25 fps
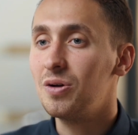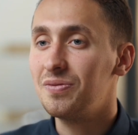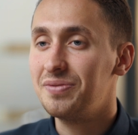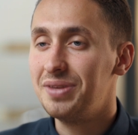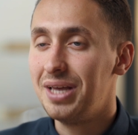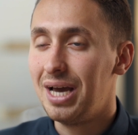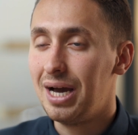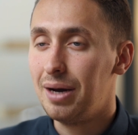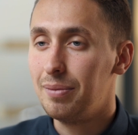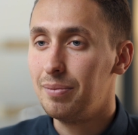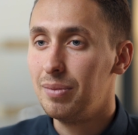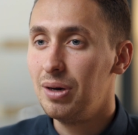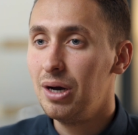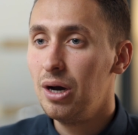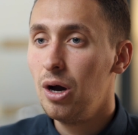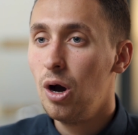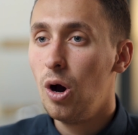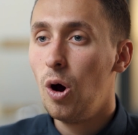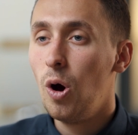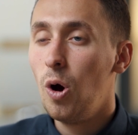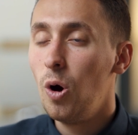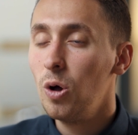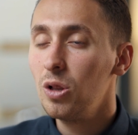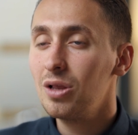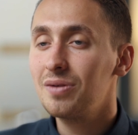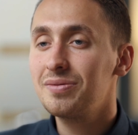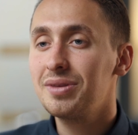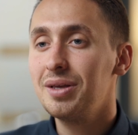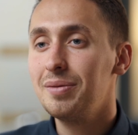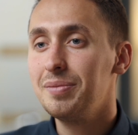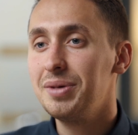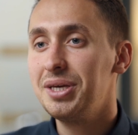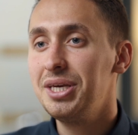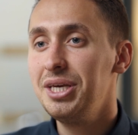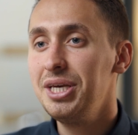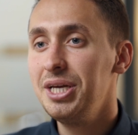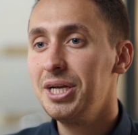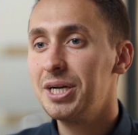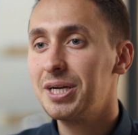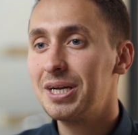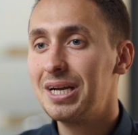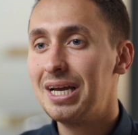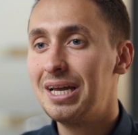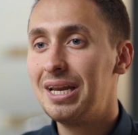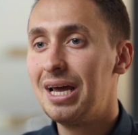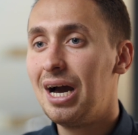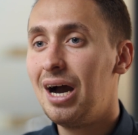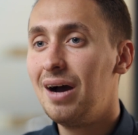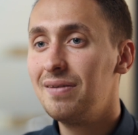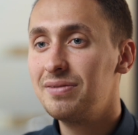of them here,
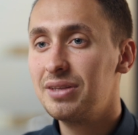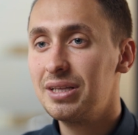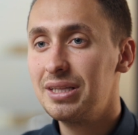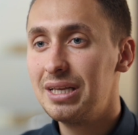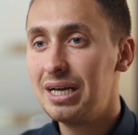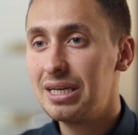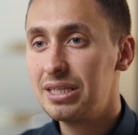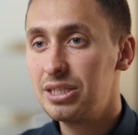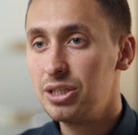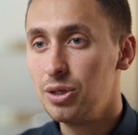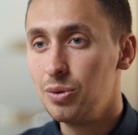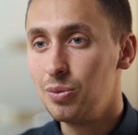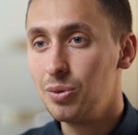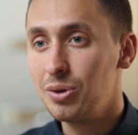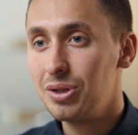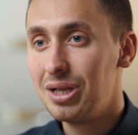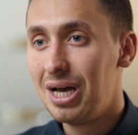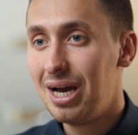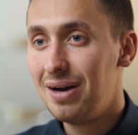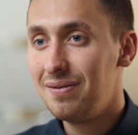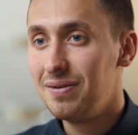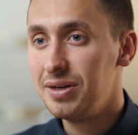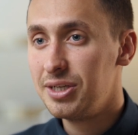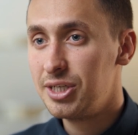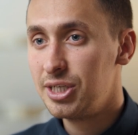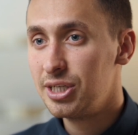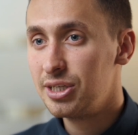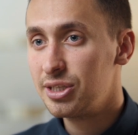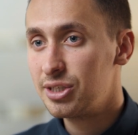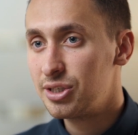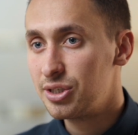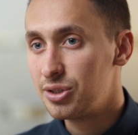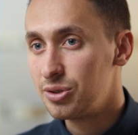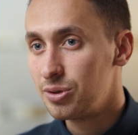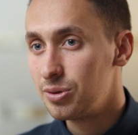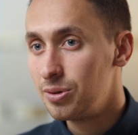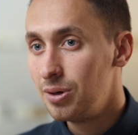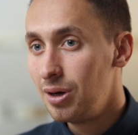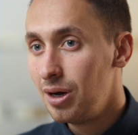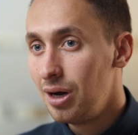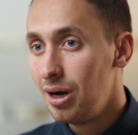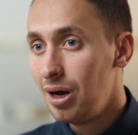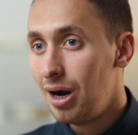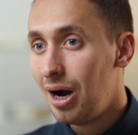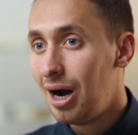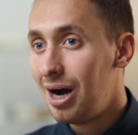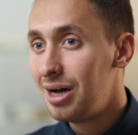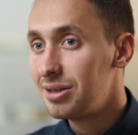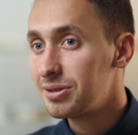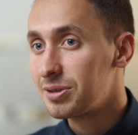and after that you will have a chance to
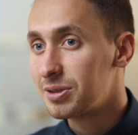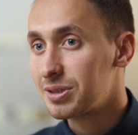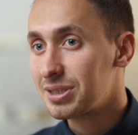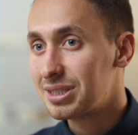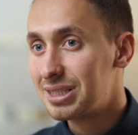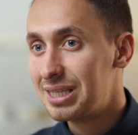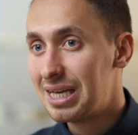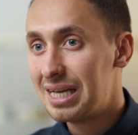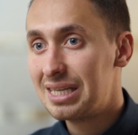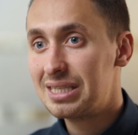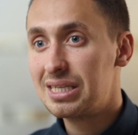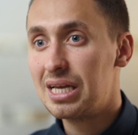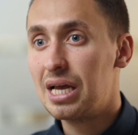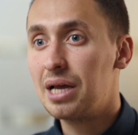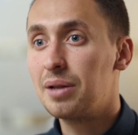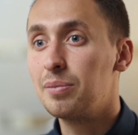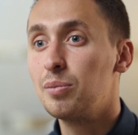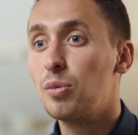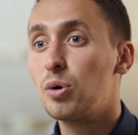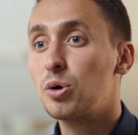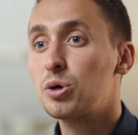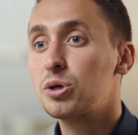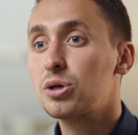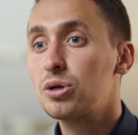understand and more